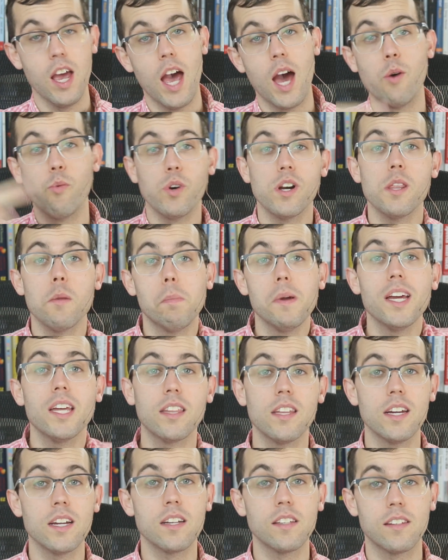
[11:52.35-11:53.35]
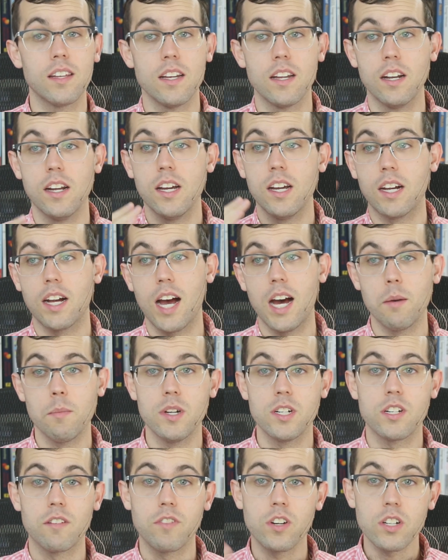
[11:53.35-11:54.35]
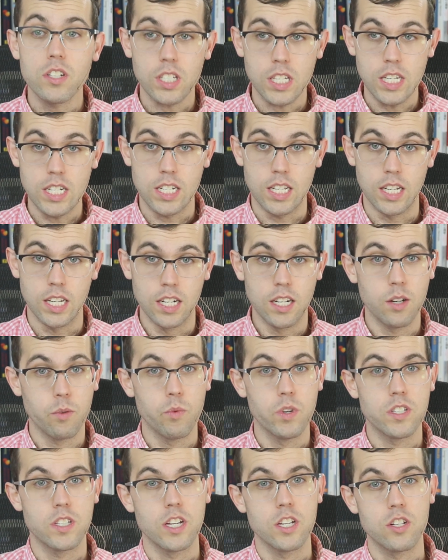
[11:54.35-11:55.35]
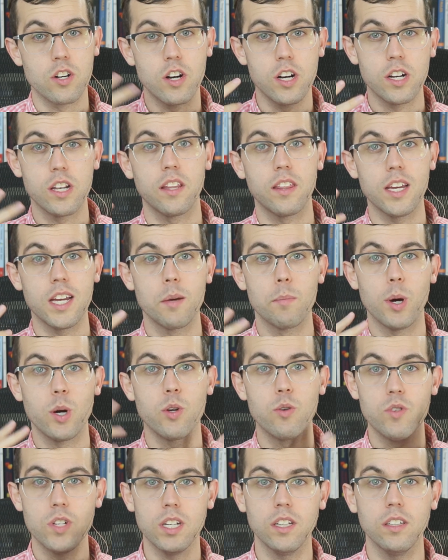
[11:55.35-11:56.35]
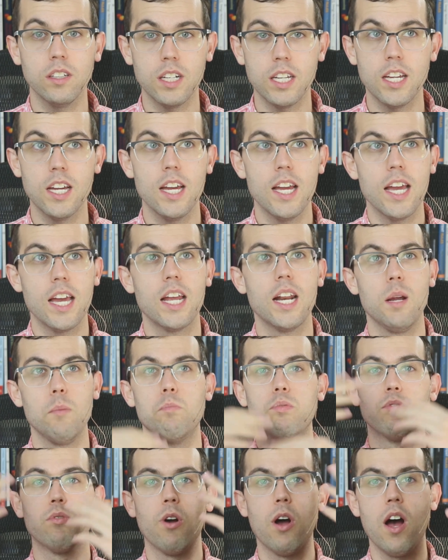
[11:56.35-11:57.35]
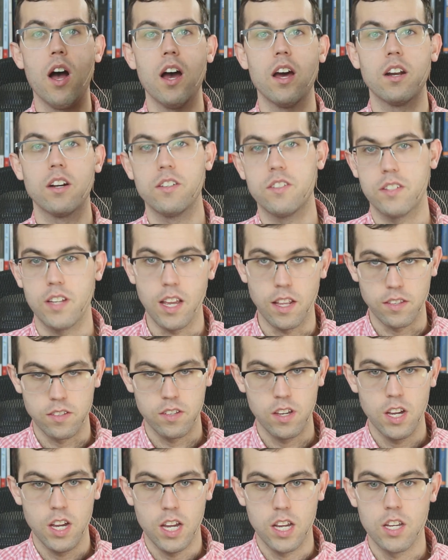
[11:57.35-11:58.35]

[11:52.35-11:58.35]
And one of the big things that Kahneman and Tversky did was they started to think about utility in a broader sense.